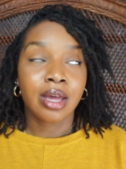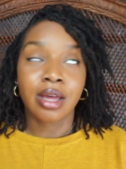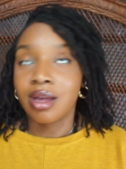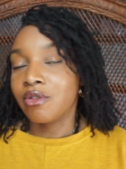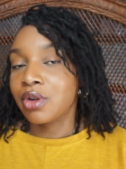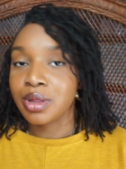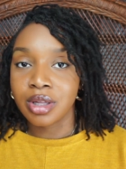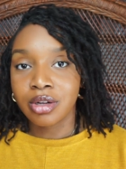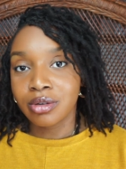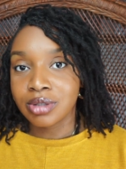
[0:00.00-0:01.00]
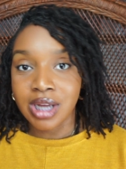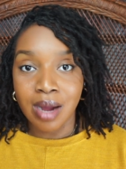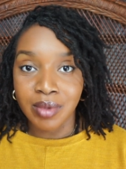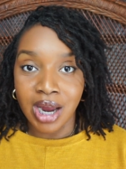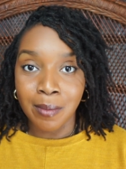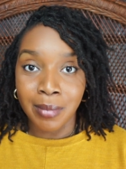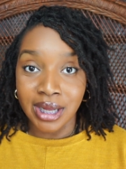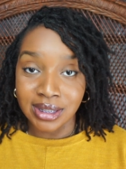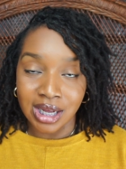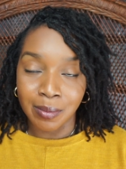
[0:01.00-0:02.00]
every single time that I
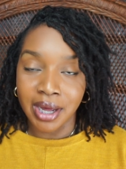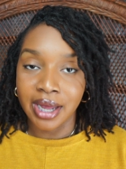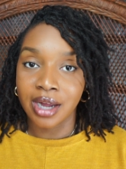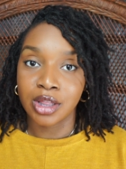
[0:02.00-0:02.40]
maintain my hair.